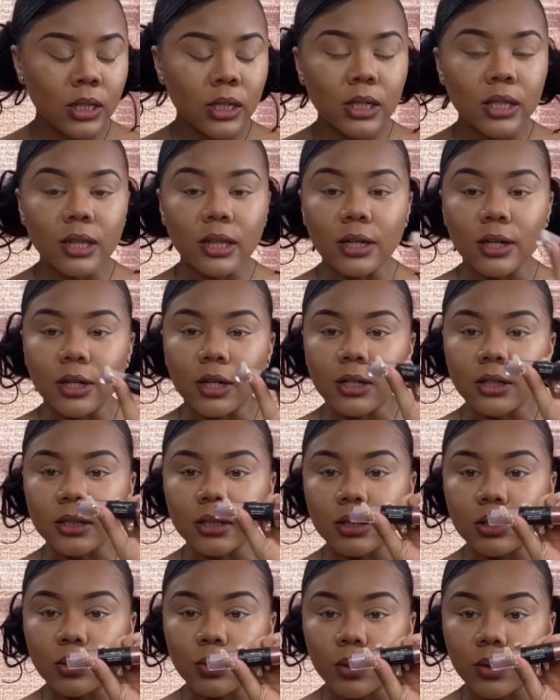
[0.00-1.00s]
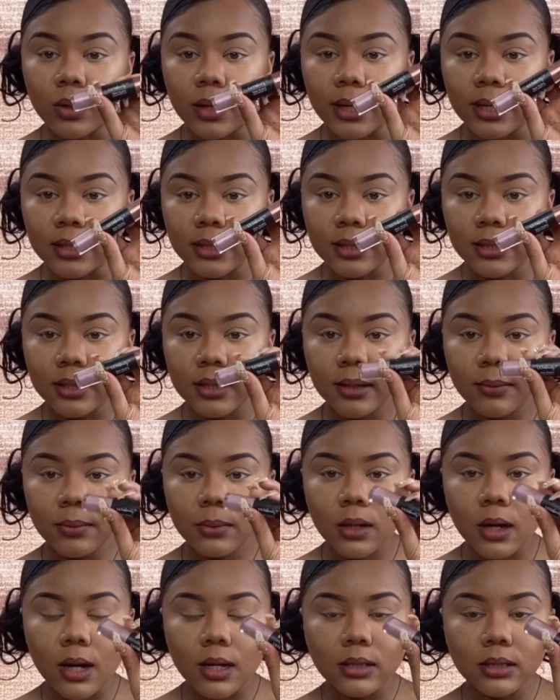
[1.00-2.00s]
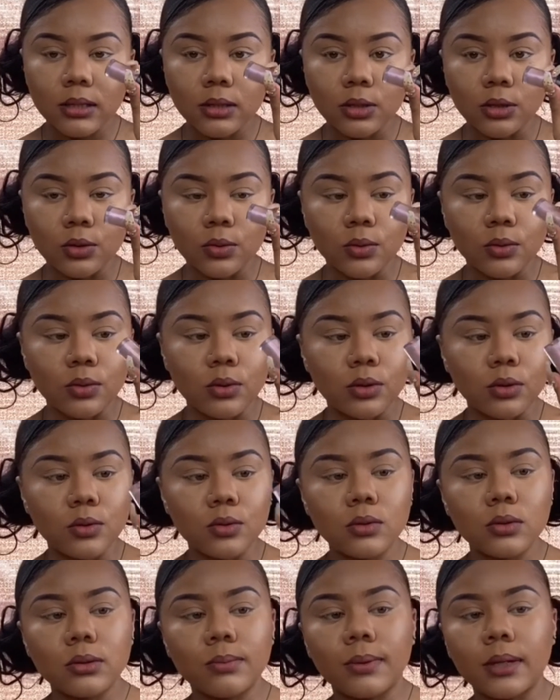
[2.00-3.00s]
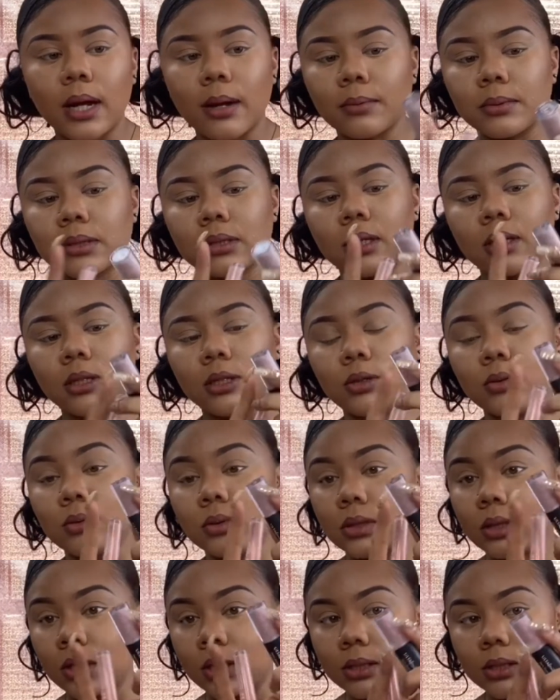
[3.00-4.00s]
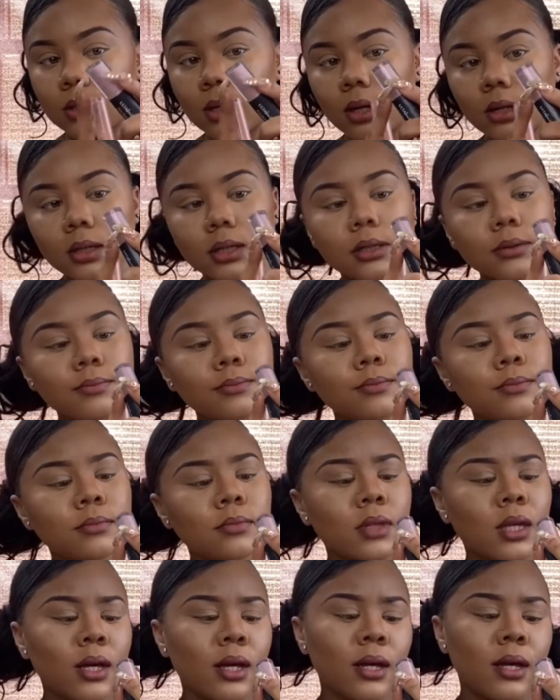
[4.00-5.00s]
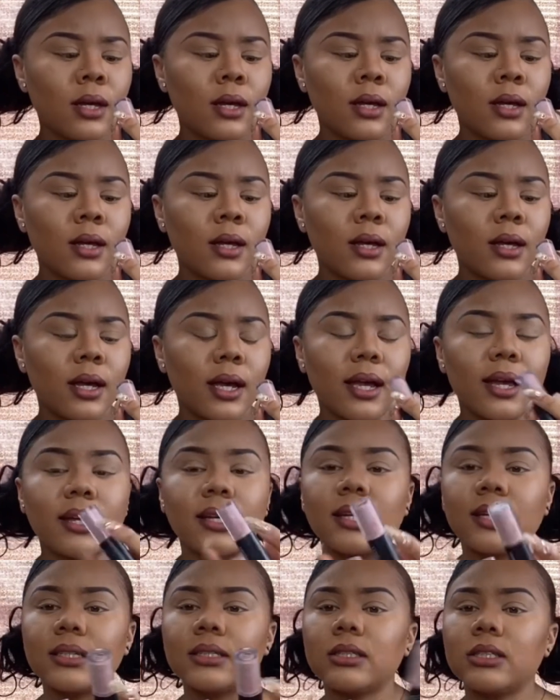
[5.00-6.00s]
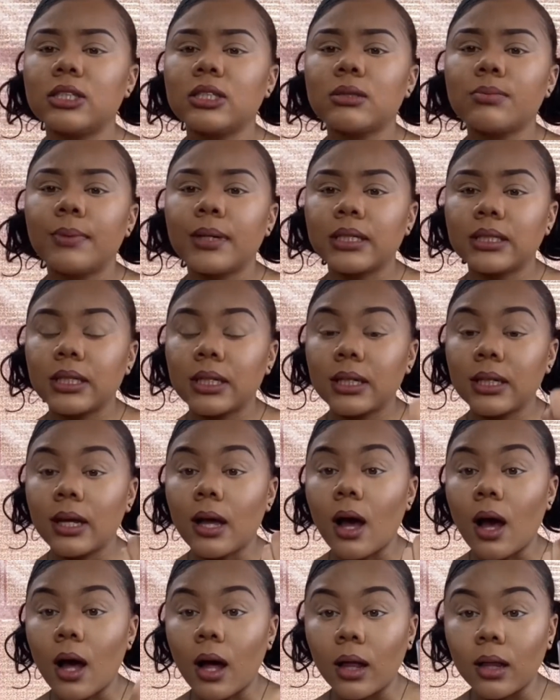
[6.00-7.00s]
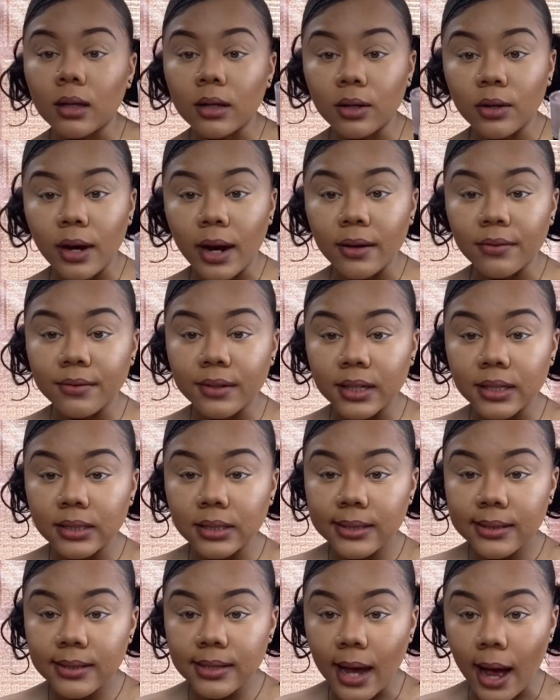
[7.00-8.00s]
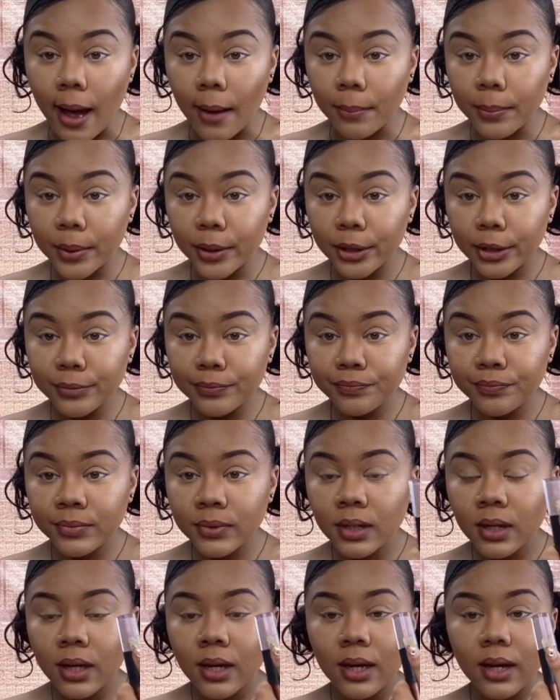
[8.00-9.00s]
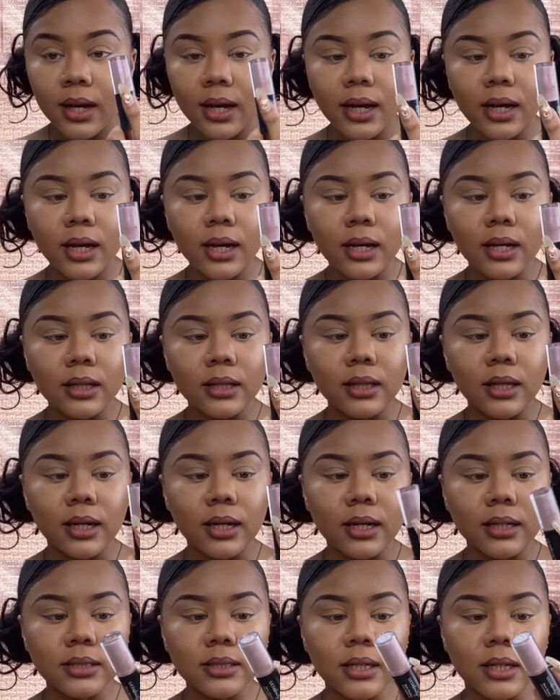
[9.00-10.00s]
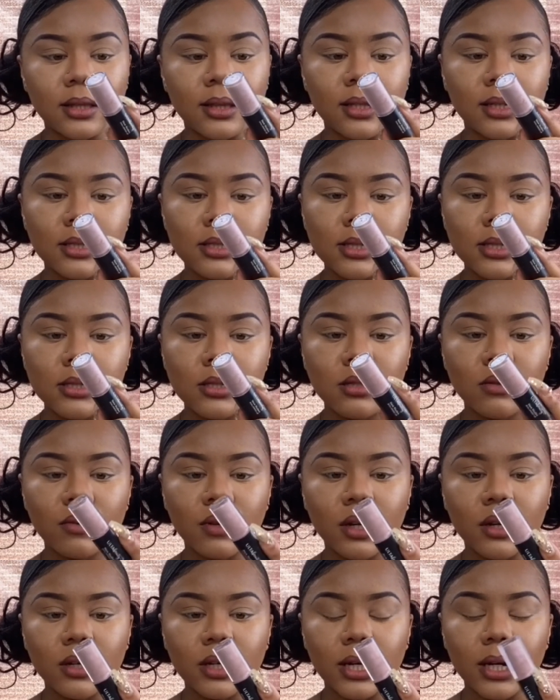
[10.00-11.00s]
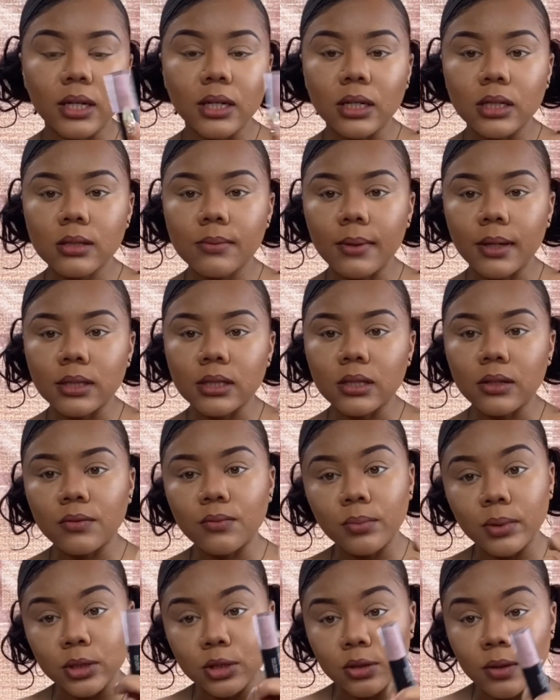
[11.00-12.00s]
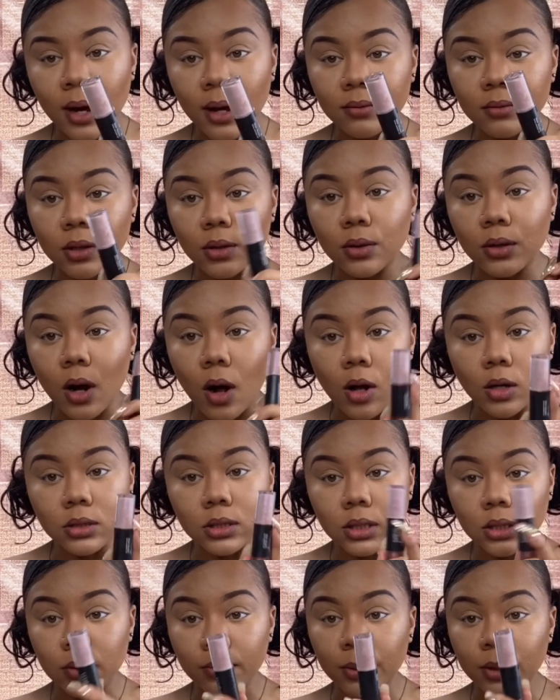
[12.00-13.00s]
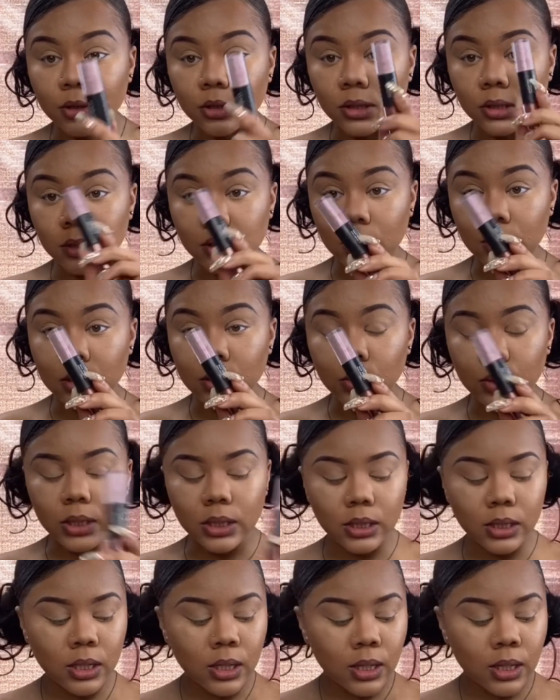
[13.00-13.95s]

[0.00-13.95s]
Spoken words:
their dual-ended lip gloss, Nude Nudes, but I was gonna use this color. And it's just basically a holographic topper. And like I said, this is very inexpensive, but you have to go to Ulta to purchase this one.